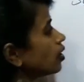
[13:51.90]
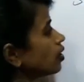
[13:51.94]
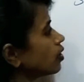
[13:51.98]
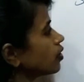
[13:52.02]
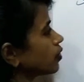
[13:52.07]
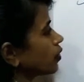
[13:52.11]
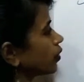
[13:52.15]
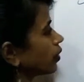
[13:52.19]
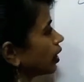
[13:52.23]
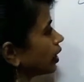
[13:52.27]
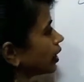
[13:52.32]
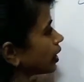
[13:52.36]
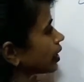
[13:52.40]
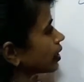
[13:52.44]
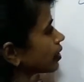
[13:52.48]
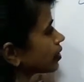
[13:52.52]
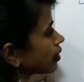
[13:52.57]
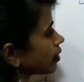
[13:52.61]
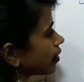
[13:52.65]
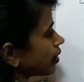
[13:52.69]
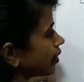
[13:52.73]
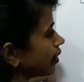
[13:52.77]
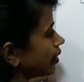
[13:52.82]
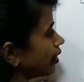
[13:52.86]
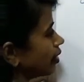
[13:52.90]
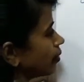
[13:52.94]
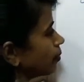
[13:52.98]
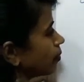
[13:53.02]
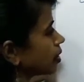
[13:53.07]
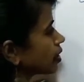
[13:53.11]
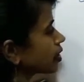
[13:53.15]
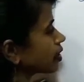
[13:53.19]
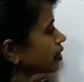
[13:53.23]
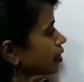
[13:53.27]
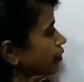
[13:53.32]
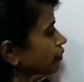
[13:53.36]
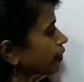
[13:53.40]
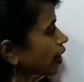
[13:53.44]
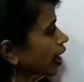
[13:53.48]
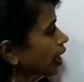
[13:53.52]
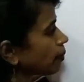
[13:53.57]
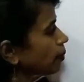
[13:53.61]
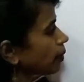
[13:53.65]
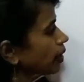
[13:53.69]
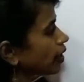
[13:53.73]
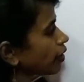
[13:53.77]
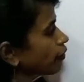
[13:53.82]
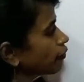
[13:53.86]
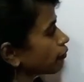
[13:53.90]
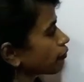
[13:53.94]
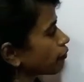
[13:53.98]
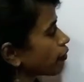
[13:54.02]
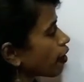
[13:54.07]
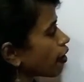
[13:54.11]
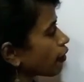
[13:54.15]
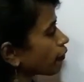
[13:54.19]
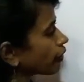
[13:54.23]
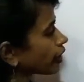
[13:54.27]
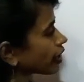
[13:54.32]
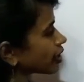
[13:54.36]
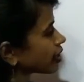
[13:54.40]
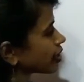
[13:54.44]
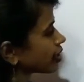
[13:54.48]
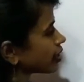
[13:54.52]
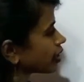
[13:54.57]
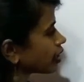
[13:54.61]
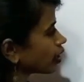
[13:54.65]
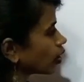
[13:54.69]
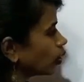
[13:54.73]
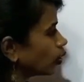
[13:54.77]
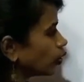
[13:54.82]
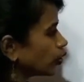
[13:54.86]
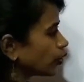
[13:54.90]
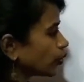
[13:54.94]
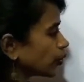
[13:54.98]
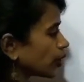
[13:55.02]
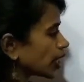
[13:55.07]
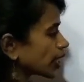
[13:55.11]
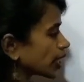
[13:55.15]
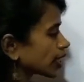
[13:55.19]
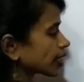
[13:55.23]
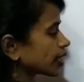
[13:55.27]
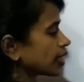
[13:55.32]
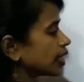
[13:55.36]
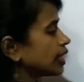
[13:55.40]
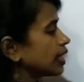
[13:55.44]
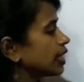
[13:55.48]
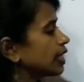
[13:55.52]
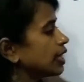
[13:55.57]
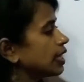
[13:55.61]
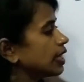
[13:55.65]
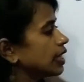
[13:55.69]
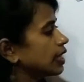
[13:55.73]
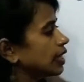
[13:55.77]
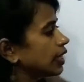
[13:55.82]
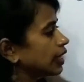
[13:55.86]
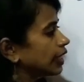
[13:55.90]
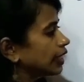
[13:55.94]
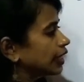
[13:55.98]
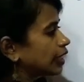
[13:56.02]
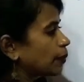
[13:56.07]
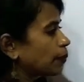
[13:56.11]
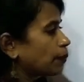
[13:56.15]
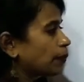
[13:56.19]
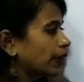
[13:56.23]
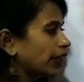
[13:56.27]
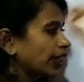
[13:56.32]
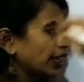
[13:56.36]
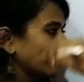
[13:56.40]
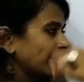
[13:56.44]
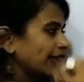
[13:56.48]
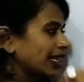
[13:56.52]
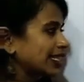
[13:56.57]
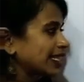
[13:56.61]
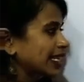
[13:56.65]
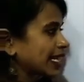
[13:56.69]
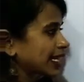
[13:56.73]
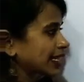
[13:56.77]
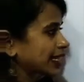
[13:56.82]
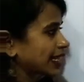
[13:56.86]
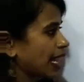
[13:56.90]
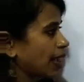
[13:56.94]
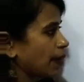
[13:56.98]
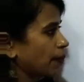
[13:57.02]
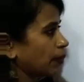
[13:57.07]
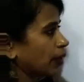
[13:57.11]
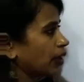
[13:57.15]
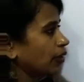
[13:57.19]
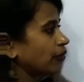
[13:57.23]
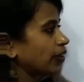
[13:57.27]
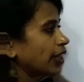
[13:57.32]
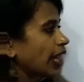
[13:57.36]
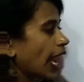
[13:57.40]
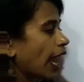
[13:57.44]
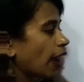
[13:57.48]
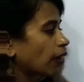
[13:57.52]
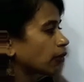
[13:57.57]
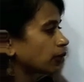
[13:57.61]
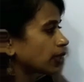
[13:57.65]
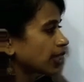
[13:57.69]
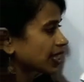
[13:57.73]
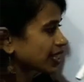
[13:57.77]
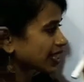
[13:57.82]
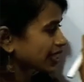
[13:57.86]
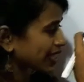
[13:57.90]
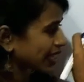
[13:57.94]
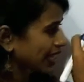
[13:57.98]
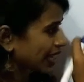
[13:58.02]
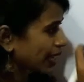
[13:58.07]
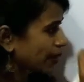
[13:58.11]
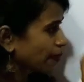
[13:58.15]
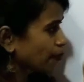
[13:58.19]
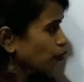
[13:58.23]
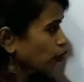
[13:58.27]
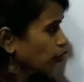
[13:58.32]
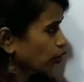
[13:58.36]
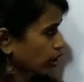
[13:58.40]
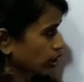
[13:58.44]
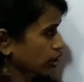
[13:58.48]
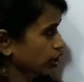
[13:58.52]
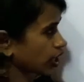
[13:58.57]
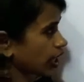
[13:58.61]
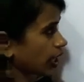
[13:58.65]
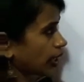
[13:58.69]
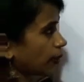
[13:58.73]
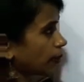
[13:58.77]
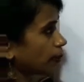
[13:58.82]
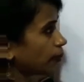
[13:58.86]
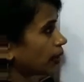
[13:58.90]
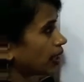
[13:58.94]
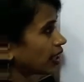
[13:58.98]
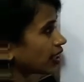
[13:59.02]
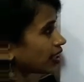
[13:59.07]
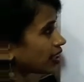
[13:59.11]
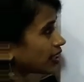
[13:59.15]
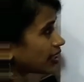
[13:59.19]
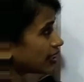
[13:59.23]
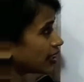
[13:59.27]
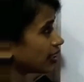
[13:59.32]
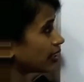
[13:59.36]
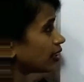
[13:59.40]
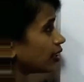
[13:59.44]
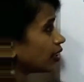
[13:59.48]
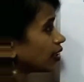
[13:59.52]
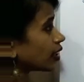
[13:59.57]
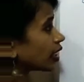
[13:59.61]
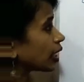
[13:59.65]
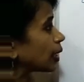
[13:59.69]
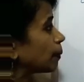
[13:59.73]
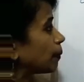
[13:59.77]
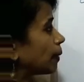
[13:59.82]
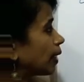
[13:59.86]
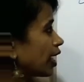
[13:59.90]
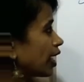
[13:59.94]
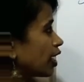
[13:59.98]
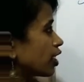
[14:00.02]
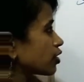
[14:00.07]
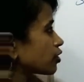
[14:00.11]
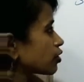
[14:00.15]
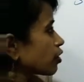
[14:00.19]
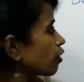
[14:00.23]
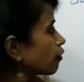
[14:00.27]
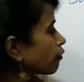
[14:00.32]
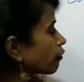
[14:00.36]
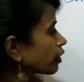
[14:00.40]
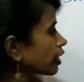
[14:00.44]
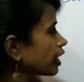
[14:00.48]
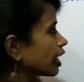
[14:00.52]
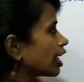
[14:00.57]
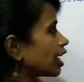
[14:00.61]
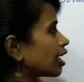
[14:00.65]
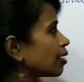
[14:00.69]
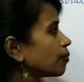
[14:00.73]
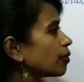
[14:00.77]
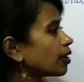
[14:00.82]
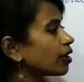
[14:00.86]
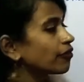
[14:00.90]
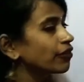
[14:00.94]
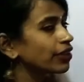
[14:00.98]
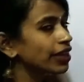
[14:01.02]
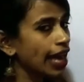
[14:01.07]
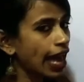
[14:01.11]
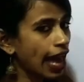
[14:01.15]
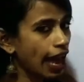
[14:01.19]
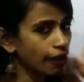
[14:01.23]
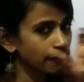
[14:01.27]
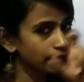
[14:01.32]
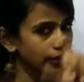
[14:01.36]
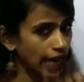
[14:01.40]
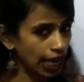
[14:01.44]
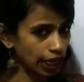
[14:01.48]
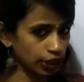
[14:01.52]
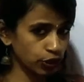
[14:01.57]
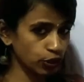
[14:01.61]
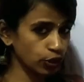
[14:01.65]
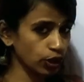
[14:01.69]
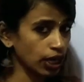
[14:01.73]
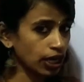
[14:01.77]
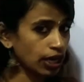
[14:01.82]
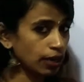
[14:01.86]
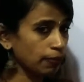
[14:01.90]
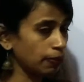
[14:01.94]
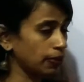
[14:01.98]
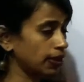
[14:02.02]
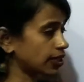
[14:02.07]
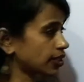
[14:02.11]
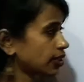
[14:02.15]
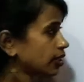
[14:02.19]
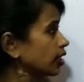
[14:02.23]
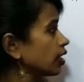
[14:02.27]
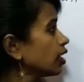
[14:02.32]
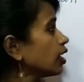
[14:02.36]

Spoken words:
So that is real numbers defined by f of x is equal to 2x. In the previous example, we have the same question, but in place of real number, we have natural numbers.